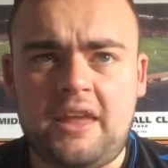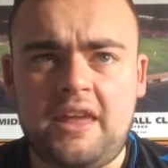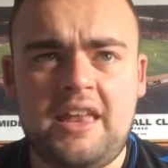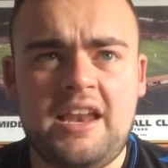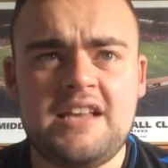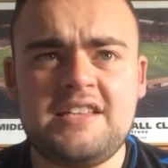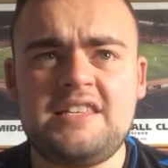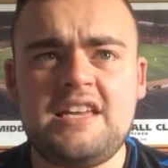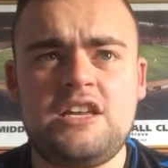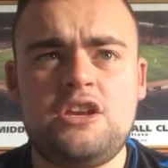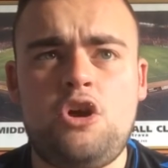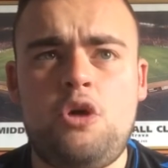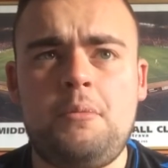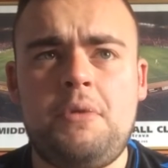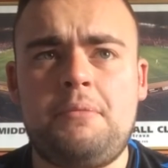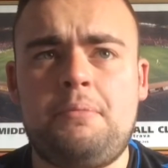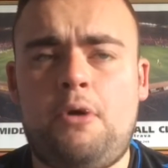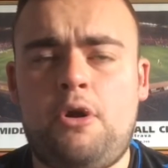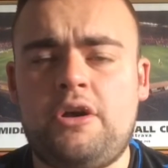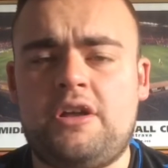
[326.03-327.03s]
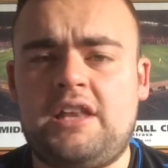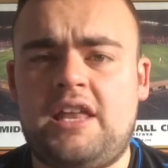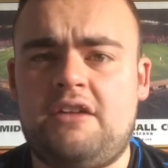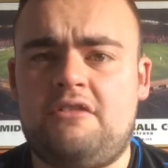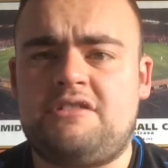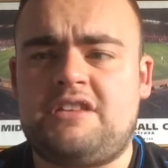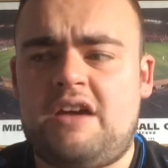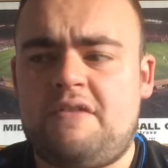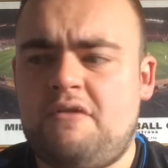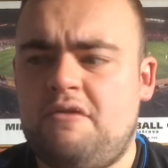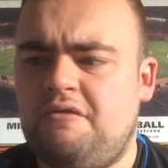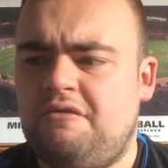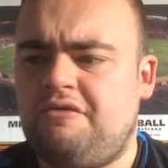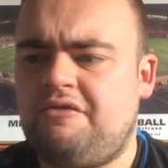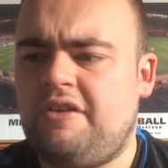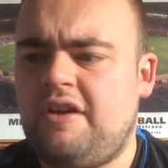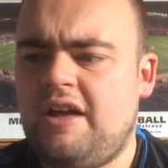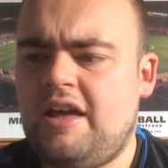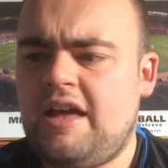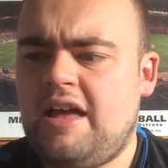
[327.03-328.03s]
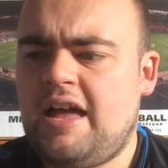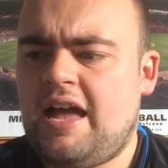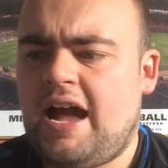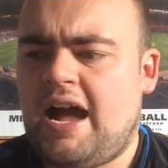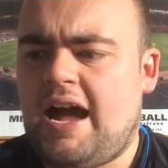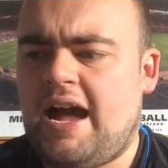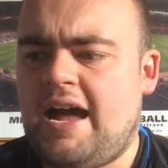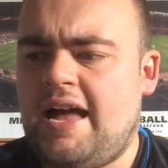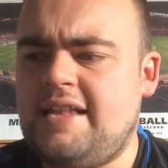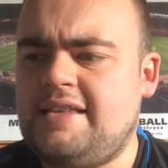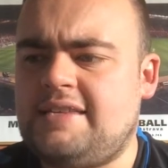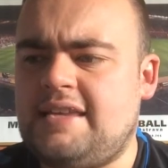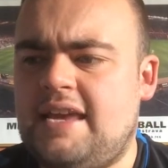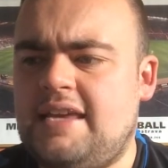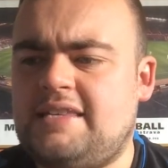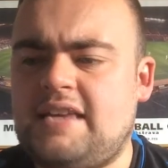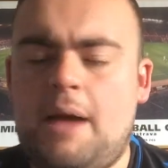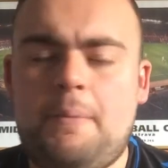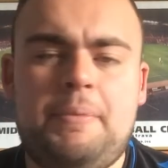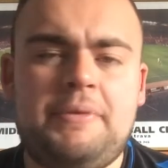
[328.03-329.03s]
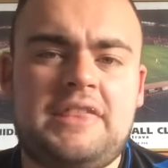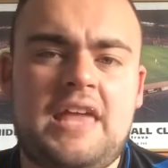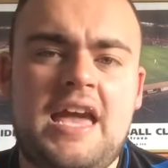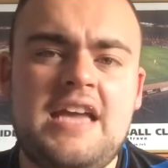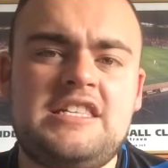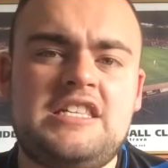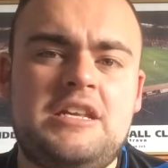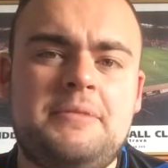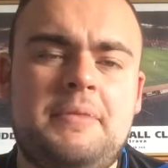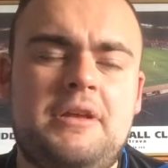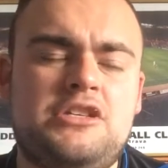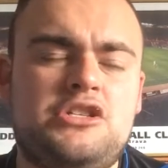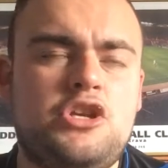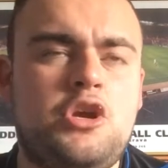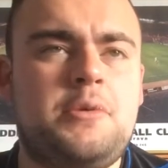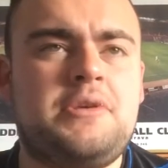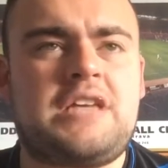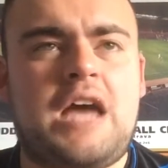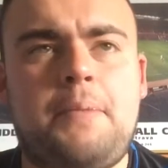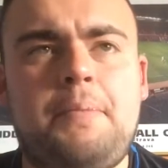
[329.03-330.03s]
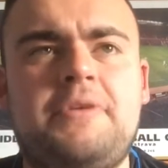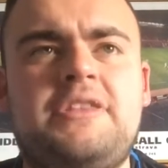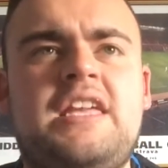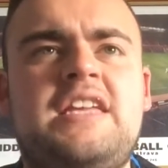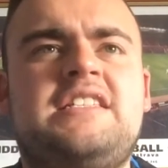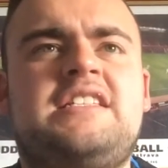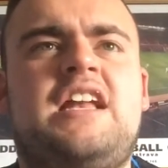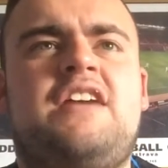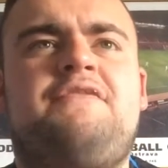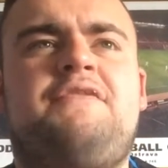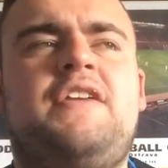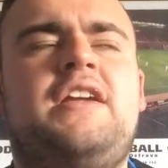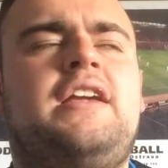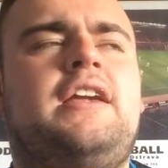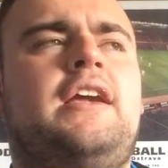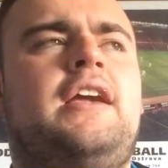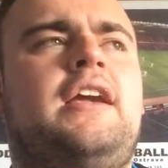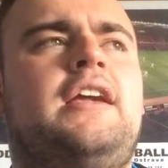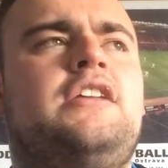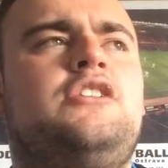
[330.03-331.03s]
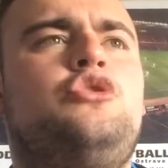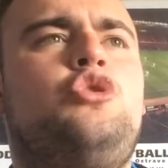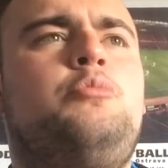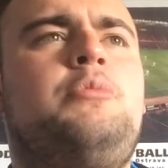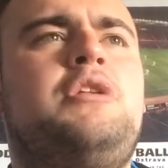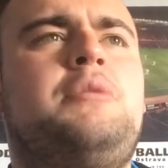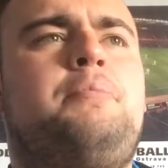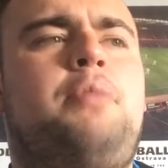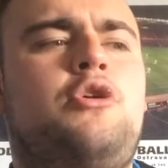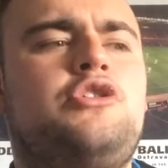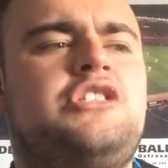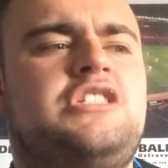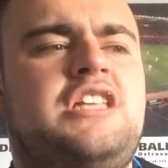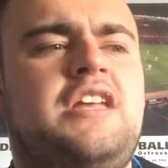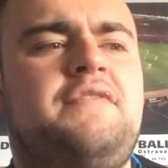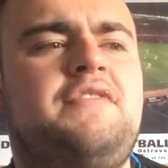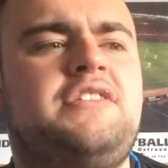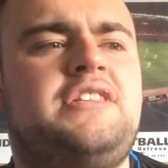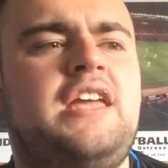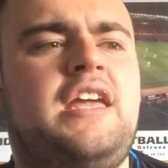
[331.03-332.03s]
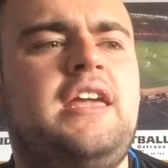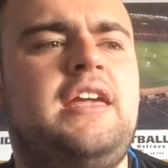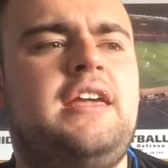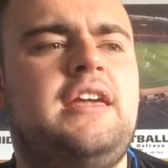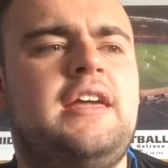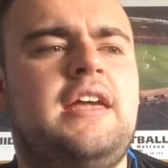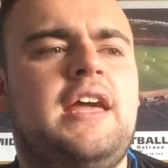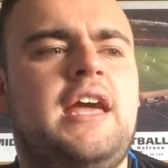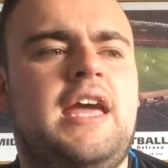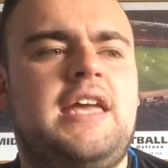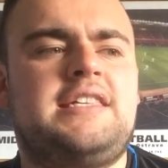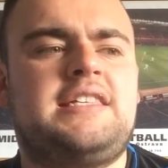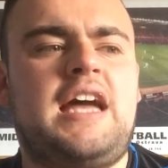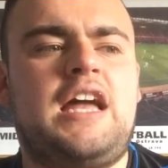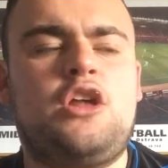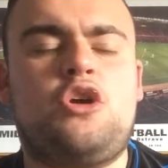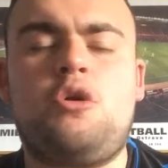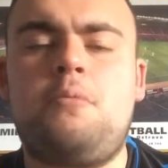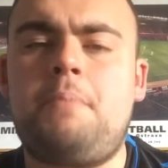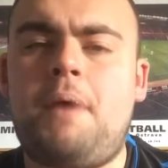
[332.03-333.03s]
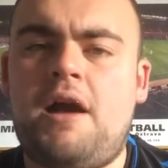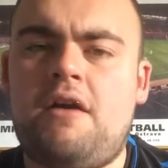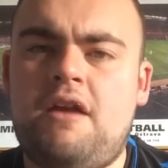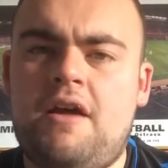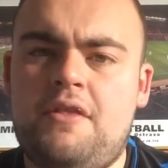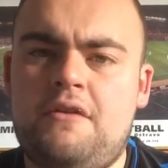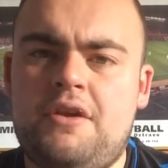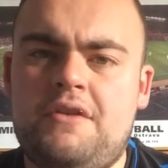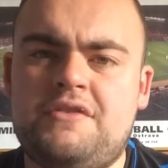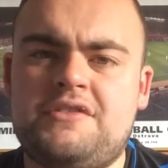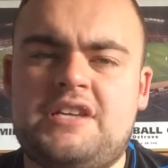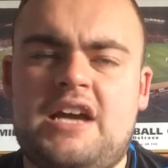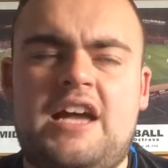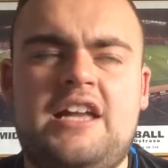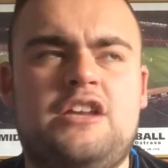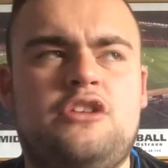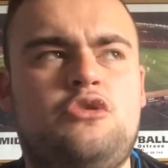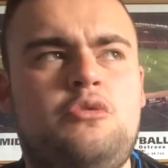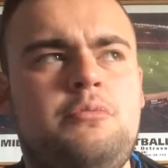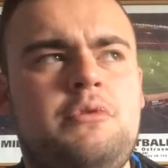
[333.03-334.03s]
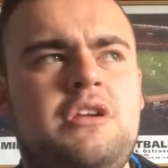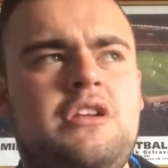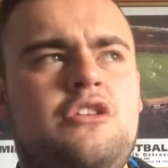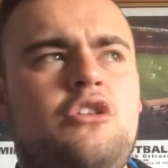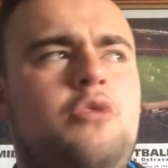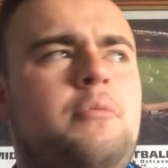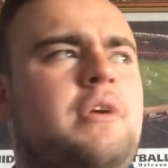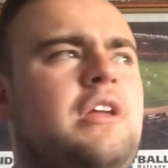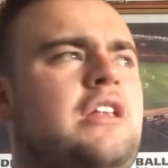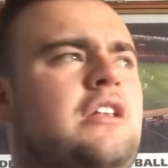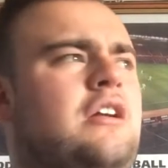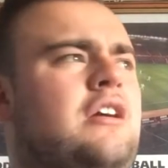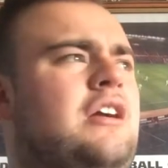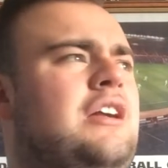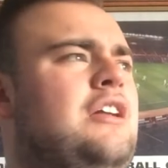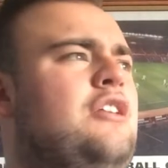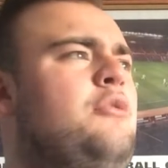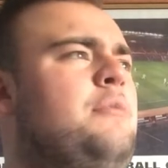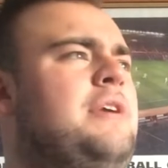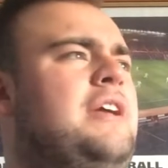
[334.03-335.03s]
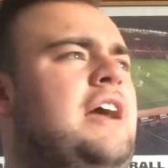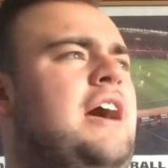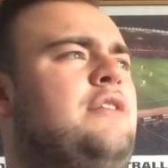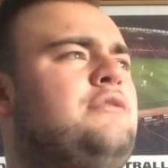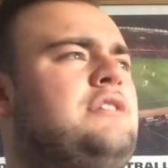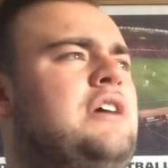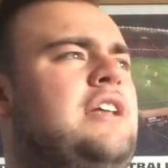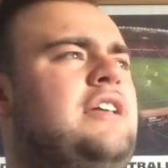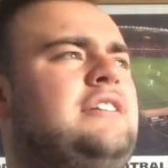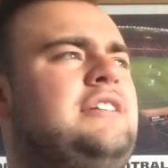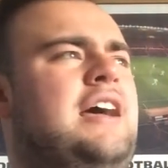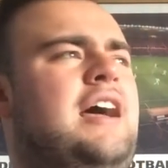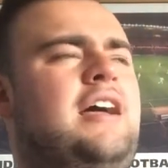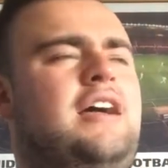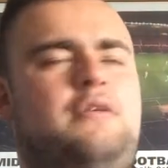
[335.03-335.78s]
And I say, you know what I mean, point clear of 7th. And it's happy days at the minute, do you know what I mean? It's happy days, and I think, you know what I mean, the positivity is starting to come back around the riverside. You know what I mean? You know what I mean? Outside the